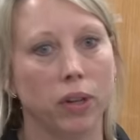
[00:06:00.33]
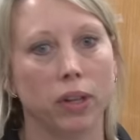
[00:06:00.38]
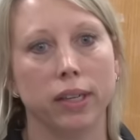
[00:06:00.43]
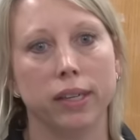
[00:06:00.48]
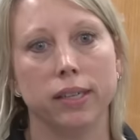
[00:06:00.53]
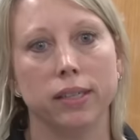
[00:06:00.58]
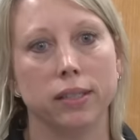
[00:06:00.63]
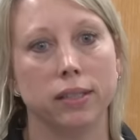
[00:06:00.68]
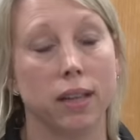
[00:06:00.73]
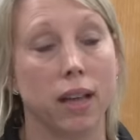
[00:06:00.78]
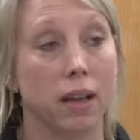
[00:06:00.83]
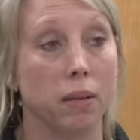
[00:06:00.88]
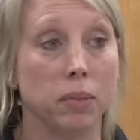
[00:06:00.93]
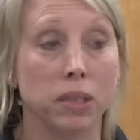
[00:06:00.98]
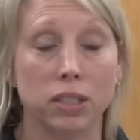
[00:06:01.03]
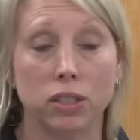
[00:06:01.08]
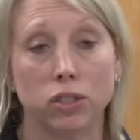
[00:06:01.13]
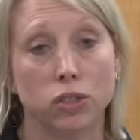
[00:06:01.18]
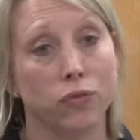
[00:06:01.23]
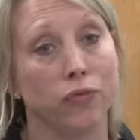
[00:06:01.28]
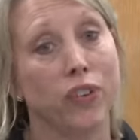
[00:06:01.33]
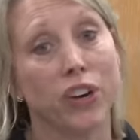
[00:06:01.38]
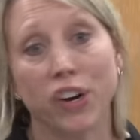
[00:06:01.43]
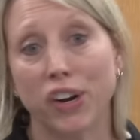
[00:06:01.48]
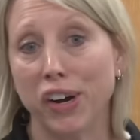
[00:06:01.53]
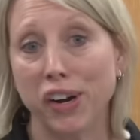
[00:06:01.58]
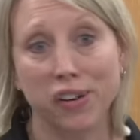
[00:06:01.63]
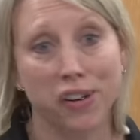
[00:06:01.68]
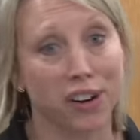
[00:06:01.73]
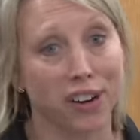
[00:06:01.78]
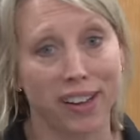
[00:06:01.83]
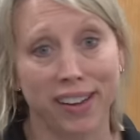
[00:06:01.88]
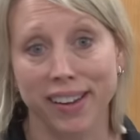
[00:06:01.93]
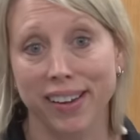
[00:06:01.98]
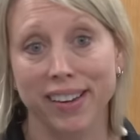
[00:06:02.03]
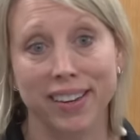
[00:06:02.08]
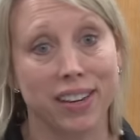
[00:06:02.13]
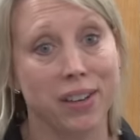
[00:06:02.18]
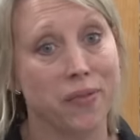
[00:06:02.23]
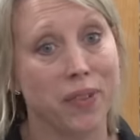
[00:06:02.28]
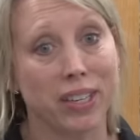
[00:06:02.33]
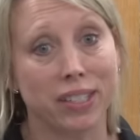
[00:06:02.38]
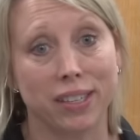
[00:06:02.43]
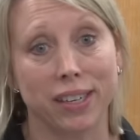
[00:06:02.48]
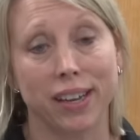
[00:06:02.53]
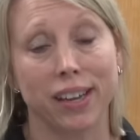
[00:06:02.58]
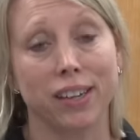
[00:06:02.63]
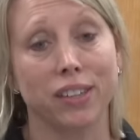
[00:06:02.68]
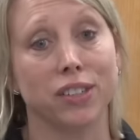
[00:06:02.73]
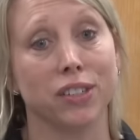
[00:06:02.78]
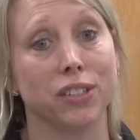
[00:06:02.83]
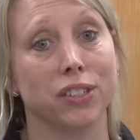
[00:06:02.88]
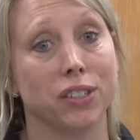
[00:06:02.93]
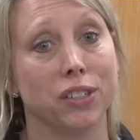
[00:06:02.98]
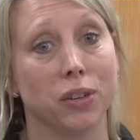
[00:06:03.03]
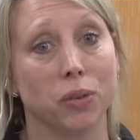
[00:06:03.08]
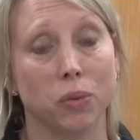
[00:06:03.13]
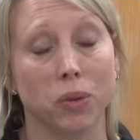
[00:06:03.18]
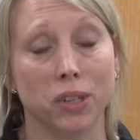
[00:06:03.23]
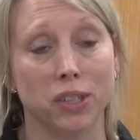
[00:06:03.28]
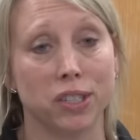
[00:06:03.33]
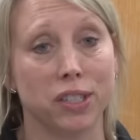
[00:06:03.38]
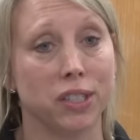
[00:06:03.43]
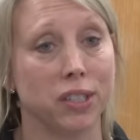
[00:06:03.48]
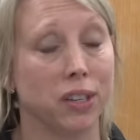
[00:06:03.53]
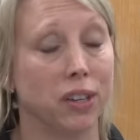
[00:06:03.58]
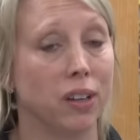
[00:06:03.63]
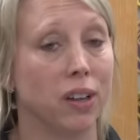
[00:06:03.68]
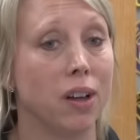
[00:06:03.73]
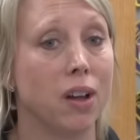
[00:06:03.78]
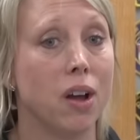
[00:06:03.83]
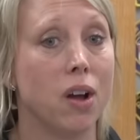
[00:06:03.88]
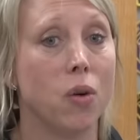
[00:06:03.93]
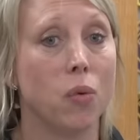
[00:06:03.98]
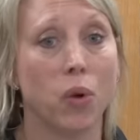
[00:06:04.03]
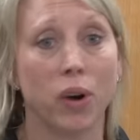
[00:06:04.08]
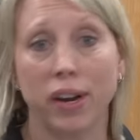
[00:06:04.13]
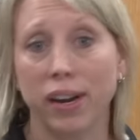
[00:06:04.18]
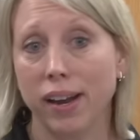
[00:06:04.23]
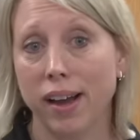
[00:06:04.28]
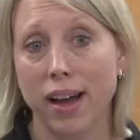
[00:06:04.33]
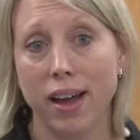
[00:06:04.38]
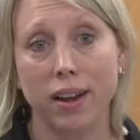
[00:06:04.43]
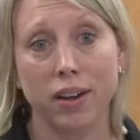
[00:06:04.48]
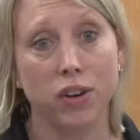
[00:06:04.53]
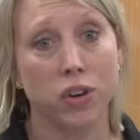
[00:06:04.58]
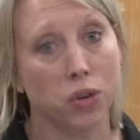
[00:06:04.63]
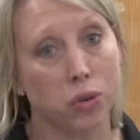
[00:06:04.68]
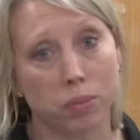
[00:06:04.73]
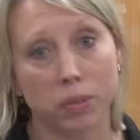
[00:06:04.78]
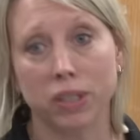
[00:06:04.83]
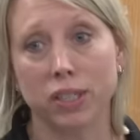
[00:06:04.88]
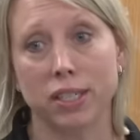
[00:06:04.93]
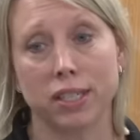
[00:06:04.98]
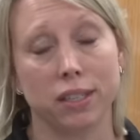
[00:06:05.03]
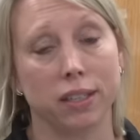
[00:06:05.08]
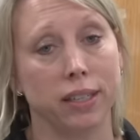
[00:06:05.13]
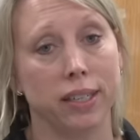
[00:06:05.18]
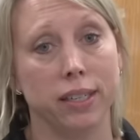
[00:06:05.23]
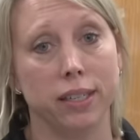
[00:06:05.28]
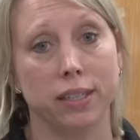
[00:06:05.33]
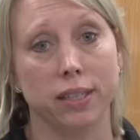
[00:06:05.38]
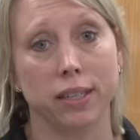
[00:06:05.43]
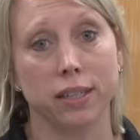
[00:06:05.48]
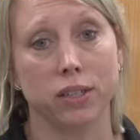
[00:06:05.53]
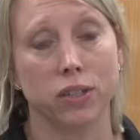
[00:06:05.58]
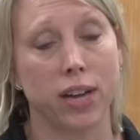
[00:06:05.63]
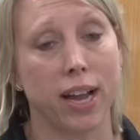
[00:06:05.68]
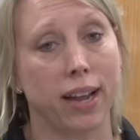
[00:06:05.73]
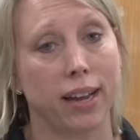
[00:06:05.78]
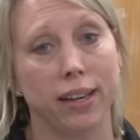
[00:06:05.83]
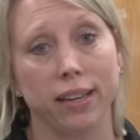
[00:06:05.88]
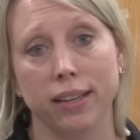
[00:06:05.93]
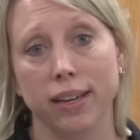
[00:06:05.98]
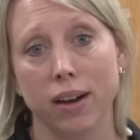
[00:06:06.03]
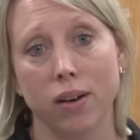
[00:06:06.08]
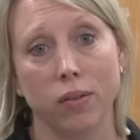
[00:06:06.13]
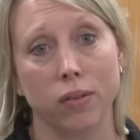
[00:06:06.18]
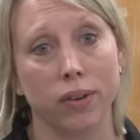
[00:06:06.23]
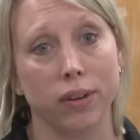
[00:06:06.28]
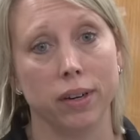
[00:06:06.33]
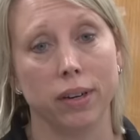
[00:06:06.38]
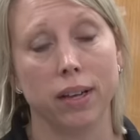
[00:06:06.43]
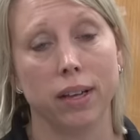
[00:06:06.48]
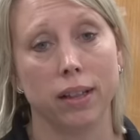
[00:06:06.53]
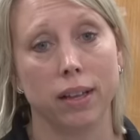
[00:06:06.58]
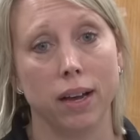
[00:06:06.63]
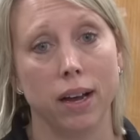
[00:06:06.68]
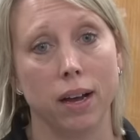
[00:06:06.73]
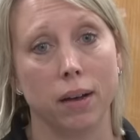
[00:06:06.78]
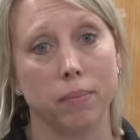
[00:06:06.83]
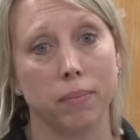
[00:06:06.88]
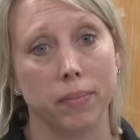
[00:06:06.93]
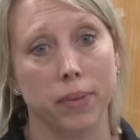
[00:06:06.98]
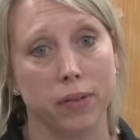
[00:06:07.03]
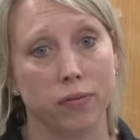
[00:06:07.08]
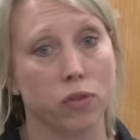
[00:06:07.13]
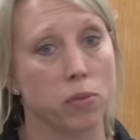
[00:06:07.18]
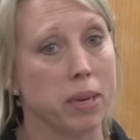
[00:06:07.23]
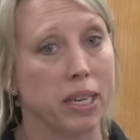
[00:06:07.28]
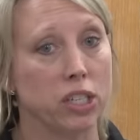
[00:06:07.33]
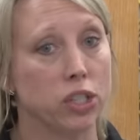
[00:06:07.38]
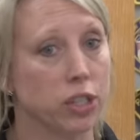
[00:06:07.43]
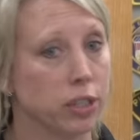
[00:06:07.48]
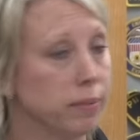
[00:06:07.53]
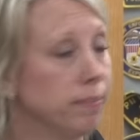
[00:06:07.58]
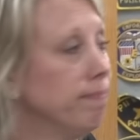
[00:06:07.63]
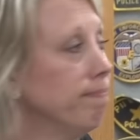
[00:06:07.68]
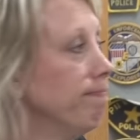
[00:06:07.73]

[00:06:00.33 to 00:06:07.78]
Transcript: really is, I mean, it's very early in the investigation, so we're still working on numerous leads and tracking down um, information.